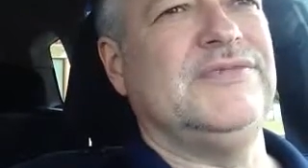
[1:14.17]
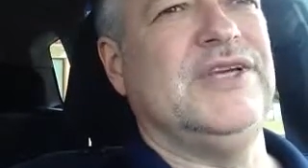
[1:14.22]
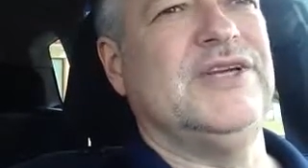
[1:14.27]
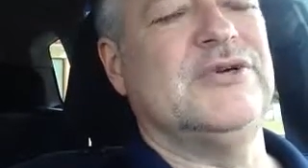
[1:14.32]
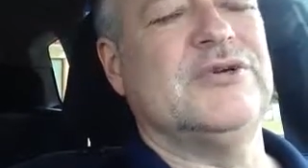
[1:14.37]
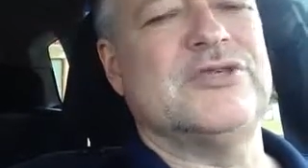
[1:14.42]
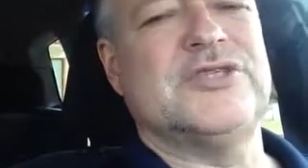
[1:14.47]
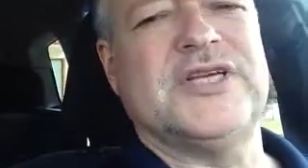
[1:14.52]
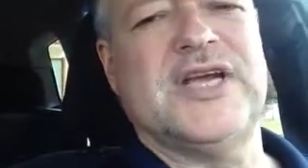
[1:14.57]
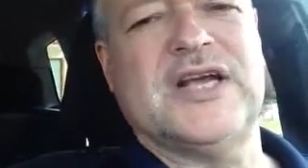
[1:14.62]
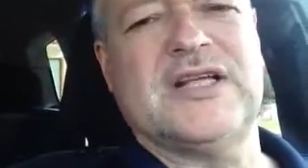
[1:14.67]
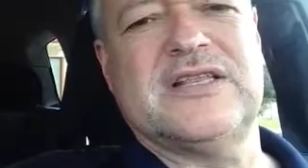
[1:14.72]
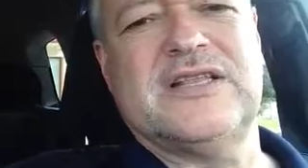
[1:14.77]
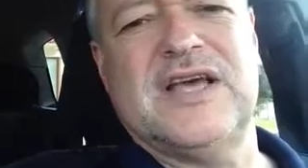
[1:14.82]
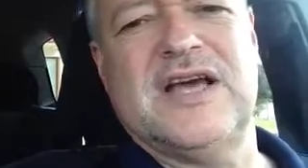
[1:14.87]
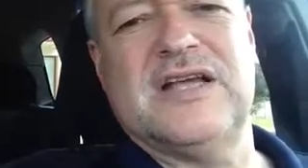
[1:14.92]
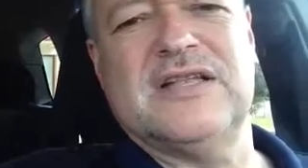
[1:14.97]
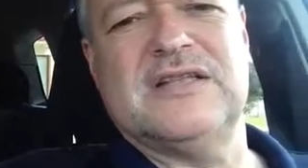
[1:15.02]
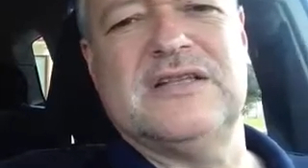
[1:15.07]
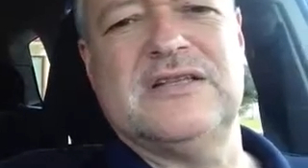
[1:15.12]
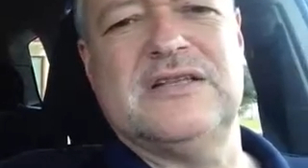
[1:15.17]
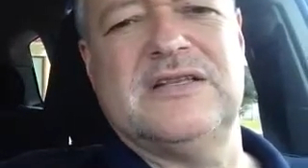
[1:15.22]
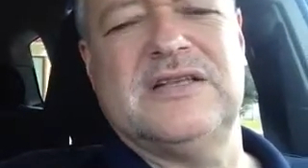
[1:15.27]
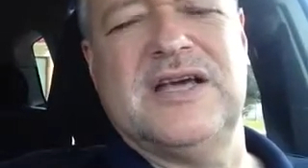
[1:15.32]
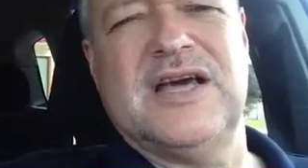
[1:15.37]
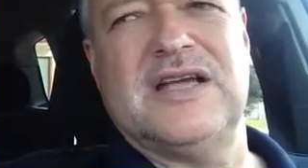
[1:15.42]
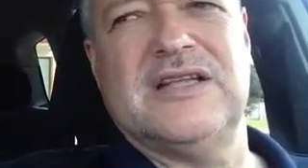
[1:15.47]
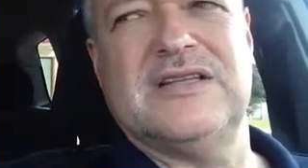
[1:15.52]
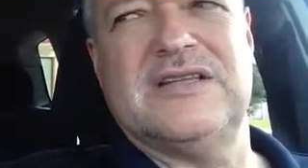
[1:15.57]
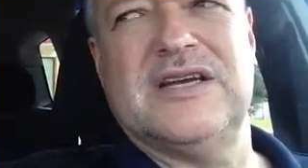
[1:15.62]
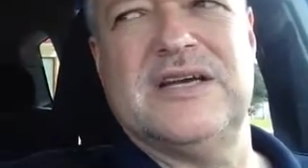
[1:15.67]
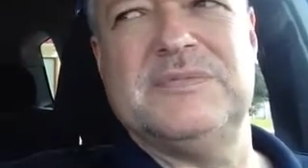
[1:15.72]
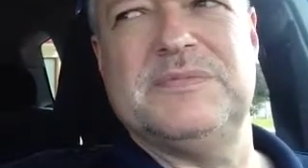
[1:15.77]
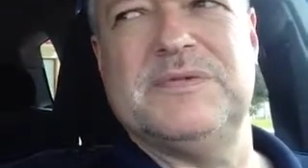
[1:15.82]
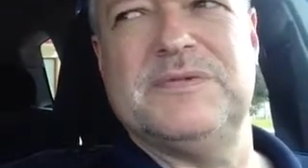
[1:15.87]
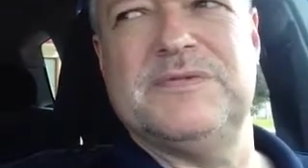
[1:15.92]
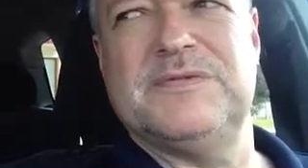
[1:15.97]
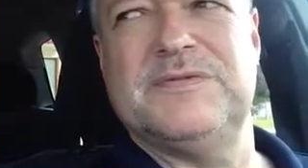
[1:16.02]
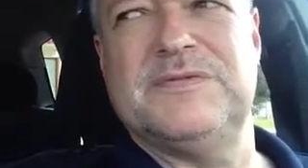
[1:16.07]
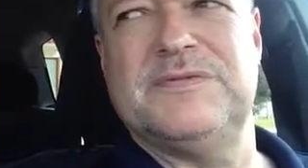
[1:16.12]
intersect that
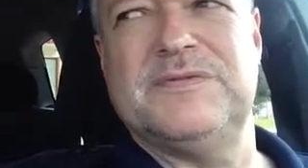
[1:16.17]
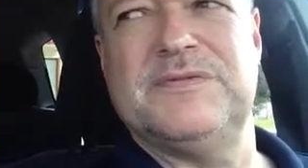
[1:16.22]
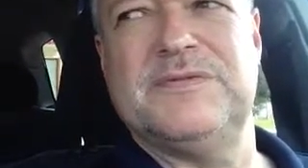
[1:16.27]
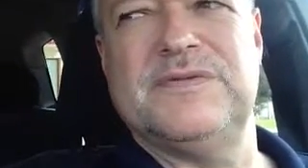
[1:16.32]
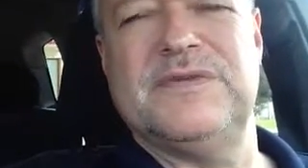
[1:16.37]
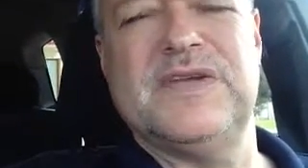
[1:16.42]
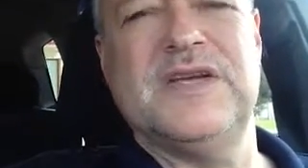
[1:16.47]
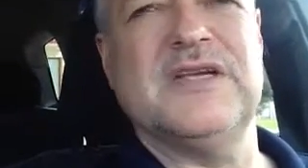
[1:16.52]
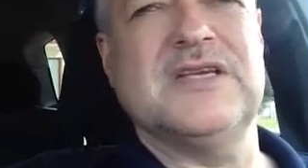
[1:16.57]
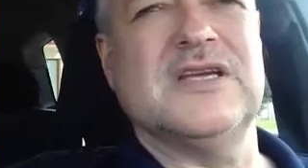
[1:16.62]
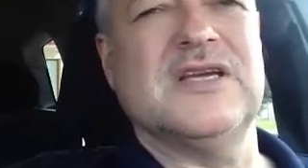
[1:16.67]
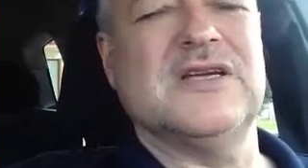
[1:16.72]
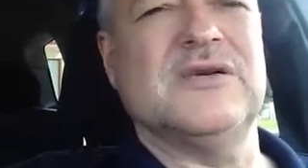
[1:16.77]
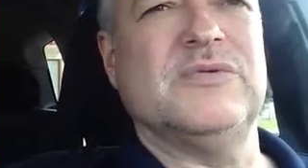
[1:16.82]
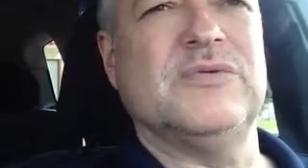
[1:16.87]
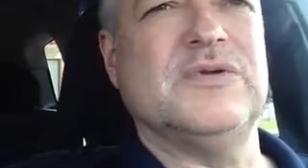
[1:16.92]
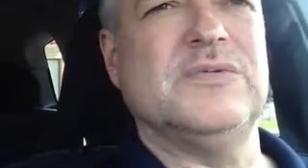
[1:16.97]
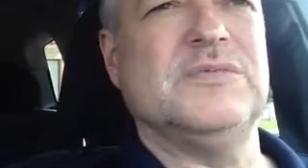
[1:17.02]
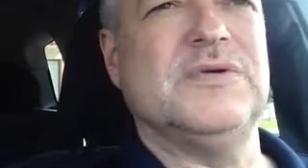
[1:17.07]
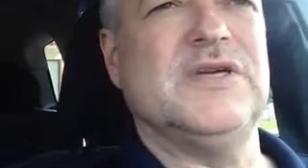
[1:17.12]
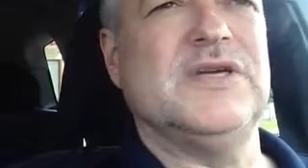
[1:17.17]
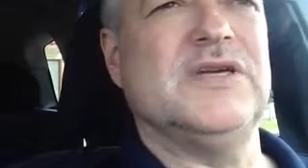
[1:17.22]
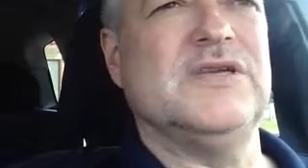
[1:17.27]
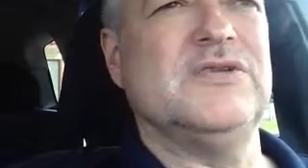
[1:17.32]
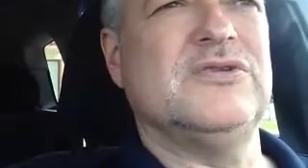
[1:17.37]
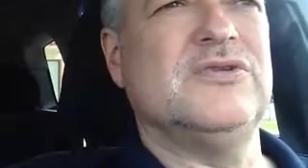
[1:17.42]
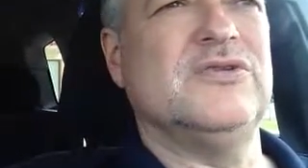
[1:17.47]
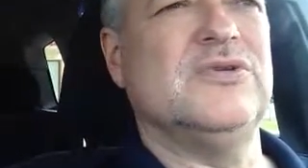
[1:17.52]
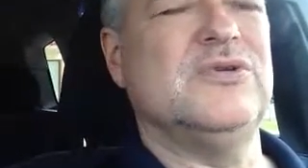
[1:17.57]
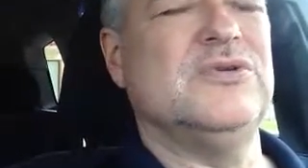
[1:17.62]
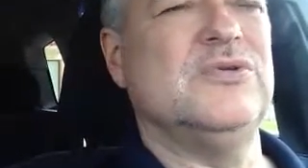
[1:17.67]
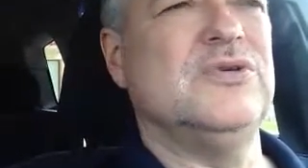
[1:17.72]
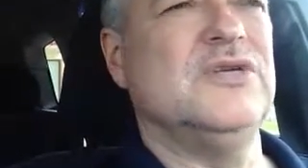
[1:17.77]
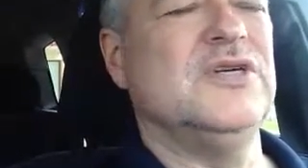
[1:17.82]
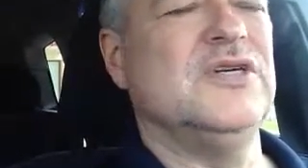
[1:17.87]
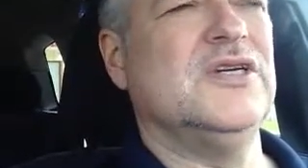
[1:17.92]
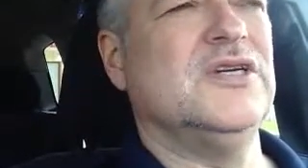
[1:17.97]
type of thinking, when you begin to,